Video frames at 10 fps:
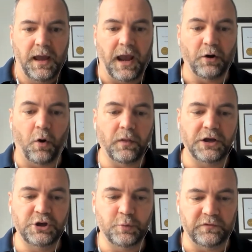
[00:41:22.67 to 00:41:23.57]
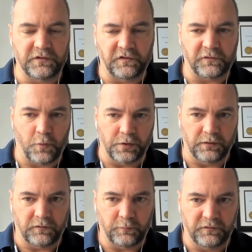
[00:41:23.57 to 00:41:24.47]
And all I knew was a
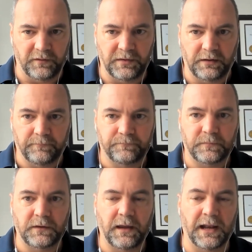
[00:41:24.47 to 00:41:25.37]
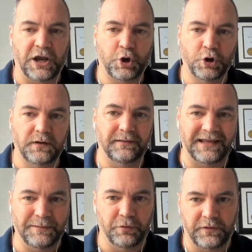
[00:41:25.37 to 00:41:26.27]
discordance was in me, and I couldn't
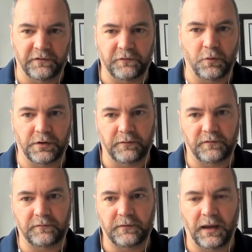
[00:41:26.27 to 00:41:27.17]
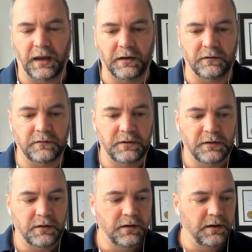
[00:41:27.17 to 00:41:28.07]
label the discordance.
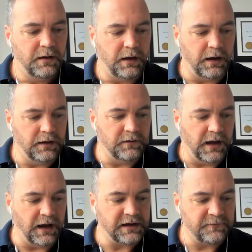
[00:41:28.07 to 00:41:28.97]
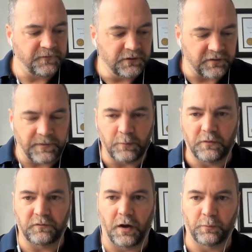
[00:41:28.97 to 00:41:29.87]
And I could feel something
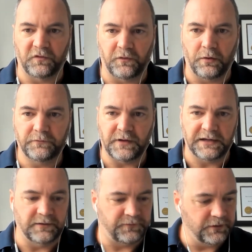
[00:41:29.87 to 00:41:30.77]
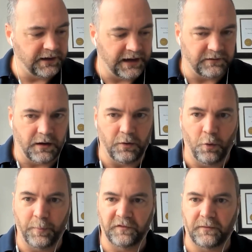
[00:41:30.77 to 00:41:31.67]
was unresolved. I could feel I had to
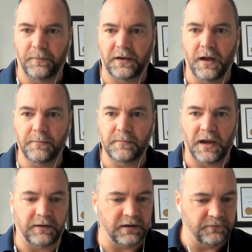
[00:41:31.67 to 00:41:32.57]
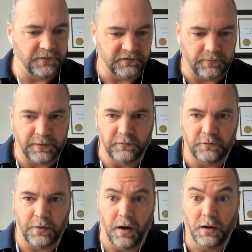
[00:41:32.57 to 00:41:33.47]
open something up. I could feel something was
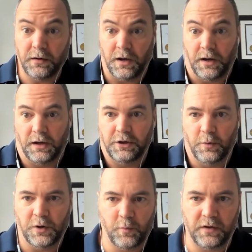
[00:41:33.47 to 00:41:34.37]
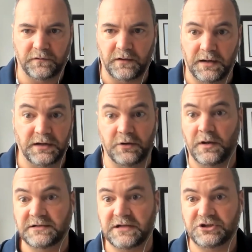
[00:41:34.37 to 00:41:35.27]
going on, and I didn't know what it was, and I didn't know how
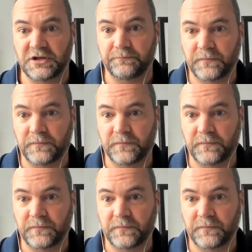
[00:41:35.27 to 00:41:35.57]
to touch it.